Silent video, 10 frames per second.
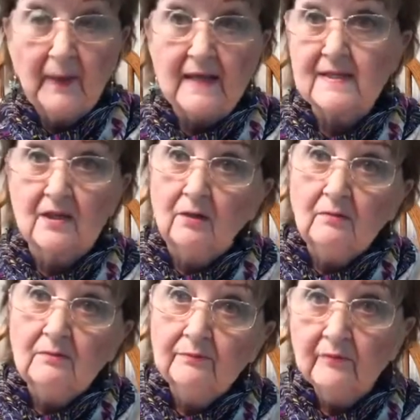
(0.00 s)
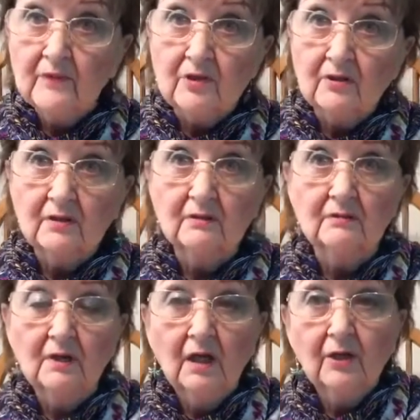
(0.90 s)
a pesto. You
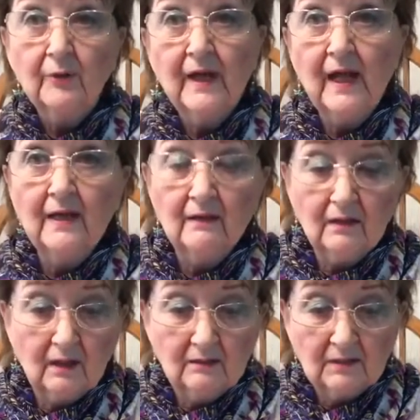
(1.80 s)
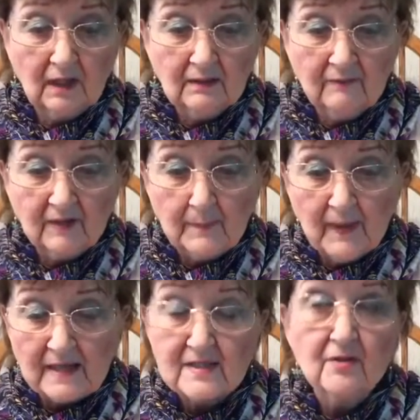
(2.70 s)
can create a lovely
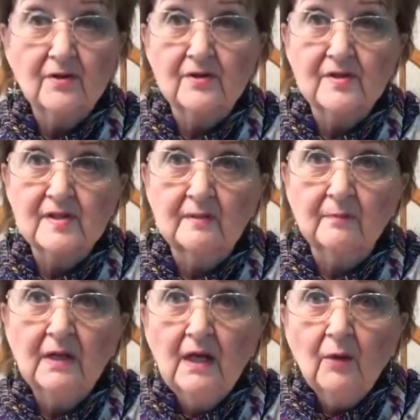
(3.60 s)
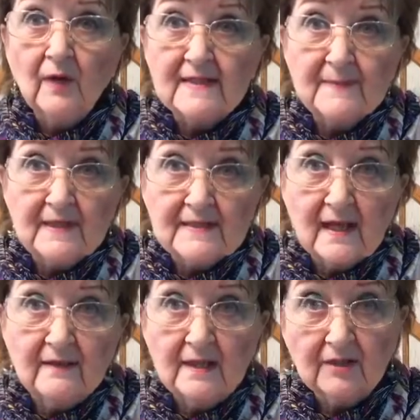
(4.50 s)
pesto. There's some recipes
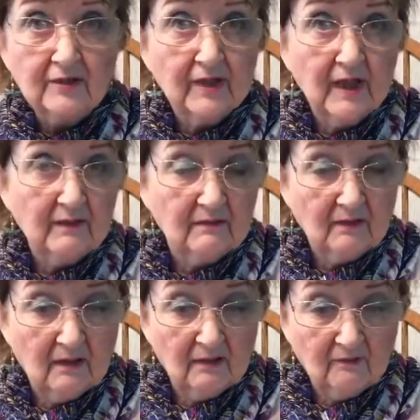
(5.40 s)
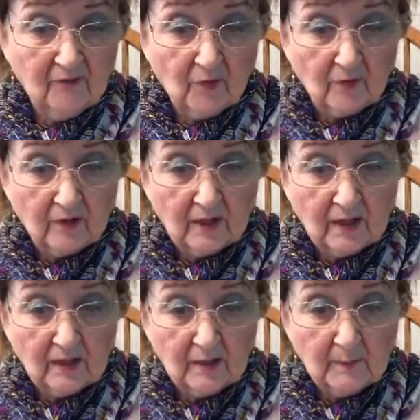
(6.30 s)
on the internet
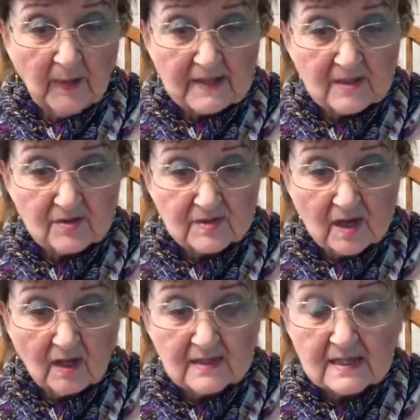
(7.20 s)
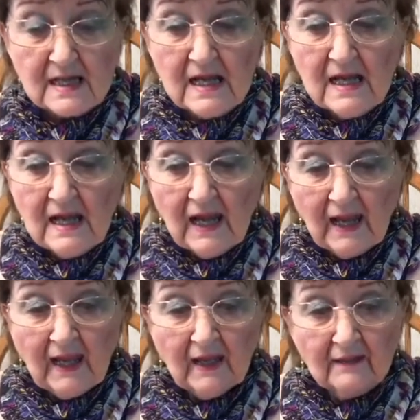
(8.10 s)
for pesto sauce.
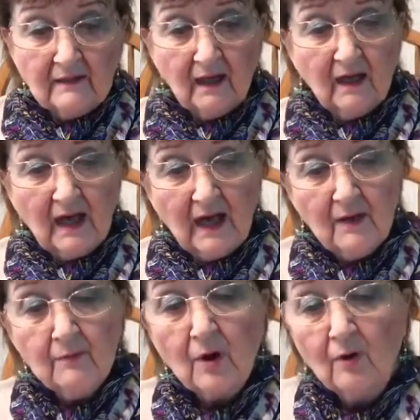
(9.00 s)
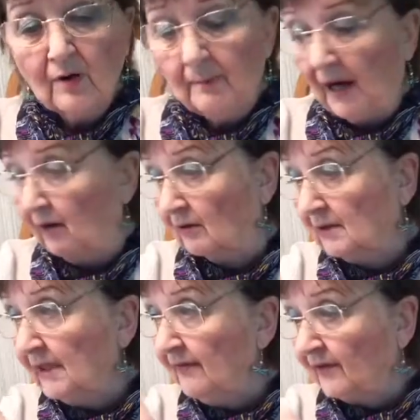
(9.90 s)
And I wrote
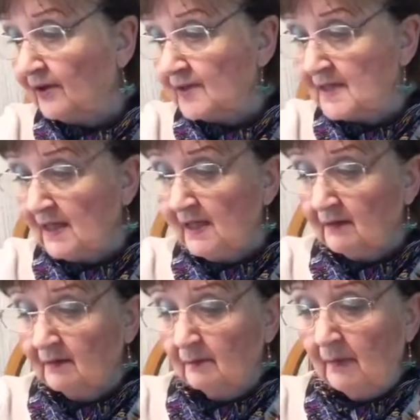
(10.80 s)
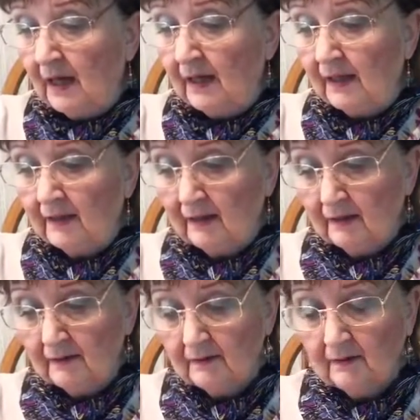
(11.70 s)
about cleavers in my
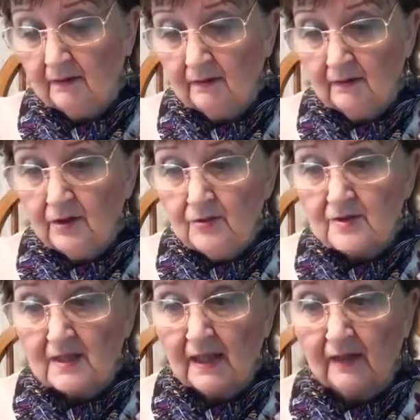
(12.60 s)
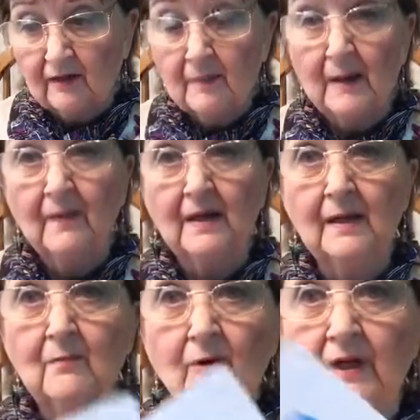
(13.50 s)
newsletter, my
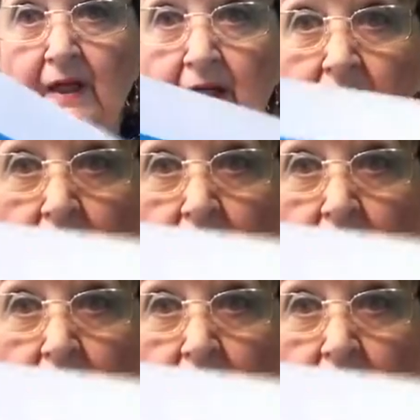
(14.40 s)
Monday morning